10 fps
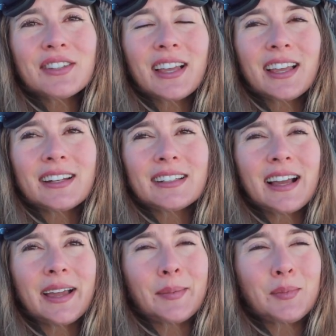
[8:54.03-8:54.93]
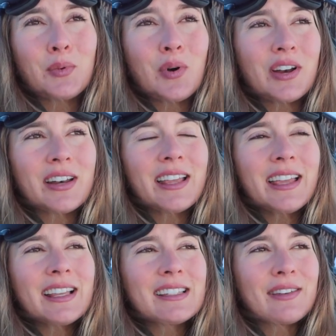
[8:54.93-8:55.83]
and I'm
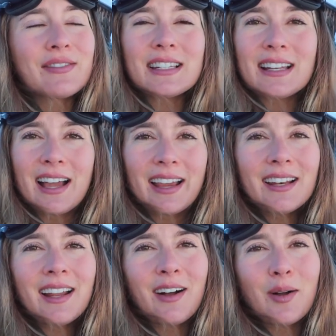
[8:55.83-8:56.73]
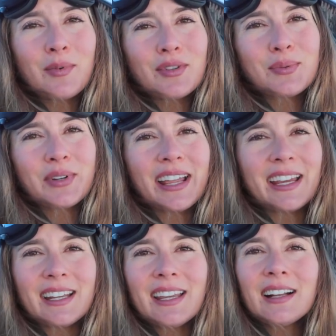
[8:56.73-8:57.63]
179, almost
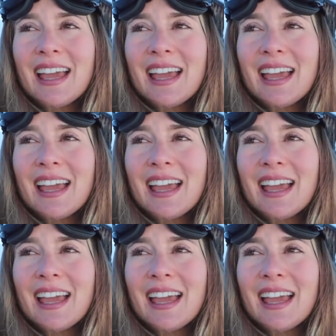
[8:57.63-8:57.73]
180.